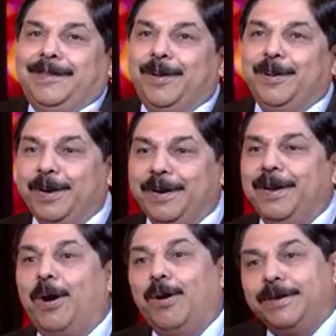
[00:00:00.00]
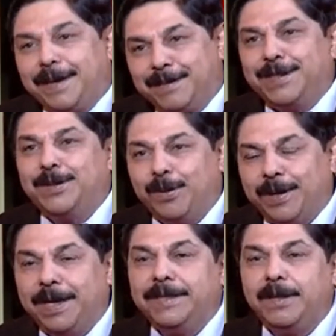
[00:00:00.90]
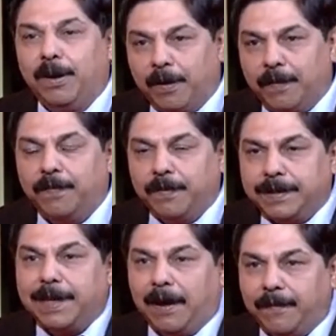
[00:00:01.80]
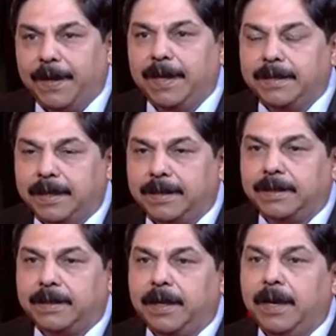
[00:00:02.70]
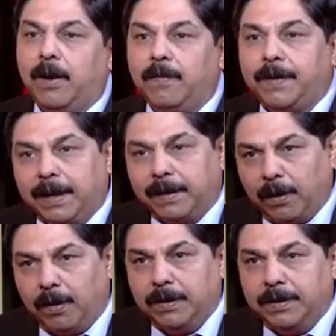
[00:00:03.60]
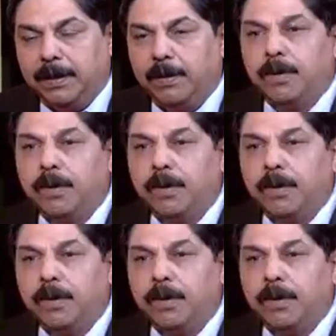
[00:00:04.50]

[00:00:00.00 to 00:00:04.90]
your long-term storage, a lot of staffing is necessary, a lot of technology.